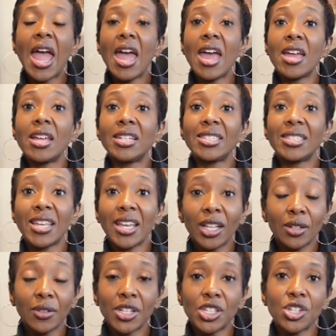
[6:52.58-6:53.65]
and
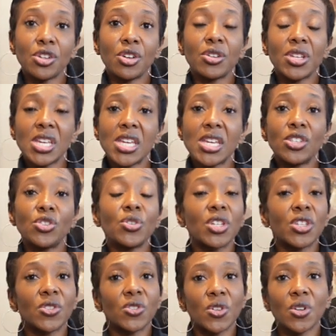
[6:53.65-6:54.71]
tailor it to your needs, you
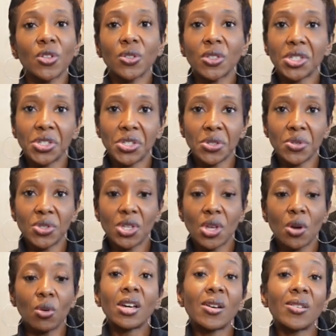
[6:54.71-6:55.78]
can certainly do
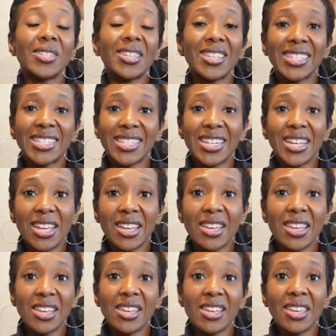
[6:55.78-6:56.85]
so. Go to the
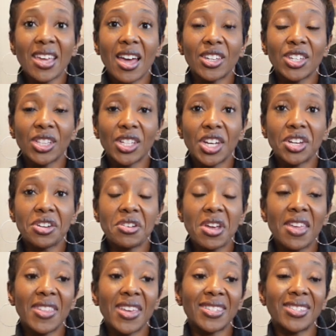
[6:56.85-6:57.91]
TDEE calculator,
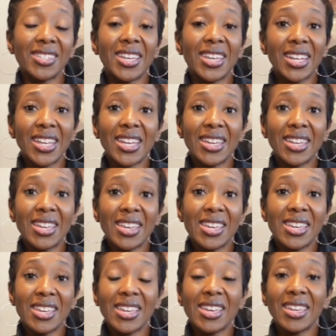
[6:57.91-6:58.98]
and that's
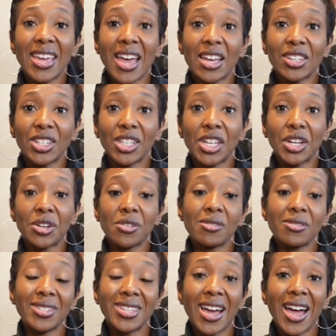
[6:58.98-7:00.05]

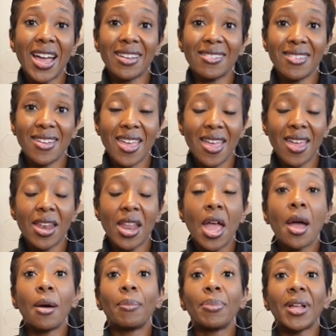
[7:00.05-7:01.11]
tdeecalculator.net.
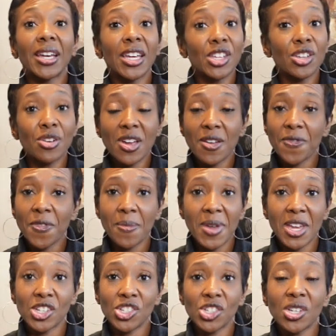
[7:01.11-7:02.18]
Plug in your
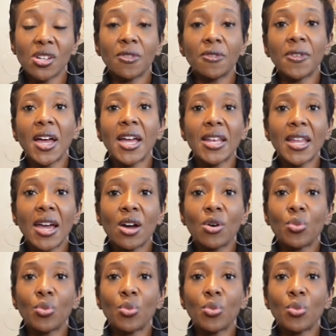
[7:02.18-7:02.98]
information, find out